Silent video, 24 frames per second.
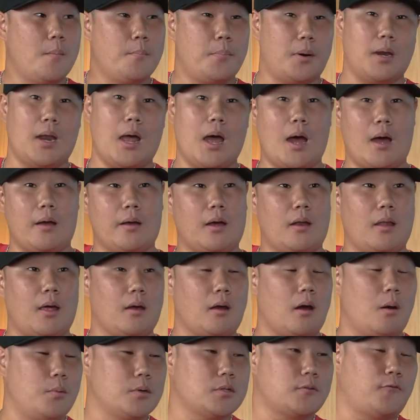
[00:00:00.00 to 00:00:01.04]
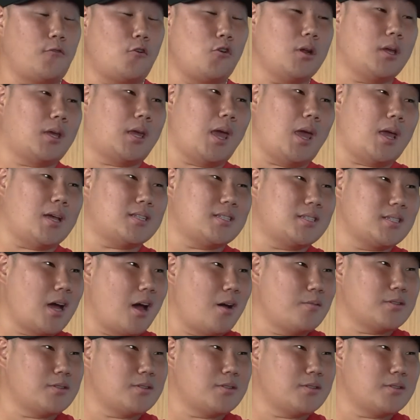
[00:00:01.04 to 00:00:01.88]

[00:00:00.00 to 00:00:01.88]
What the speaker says: But now I got like almost 40K subs.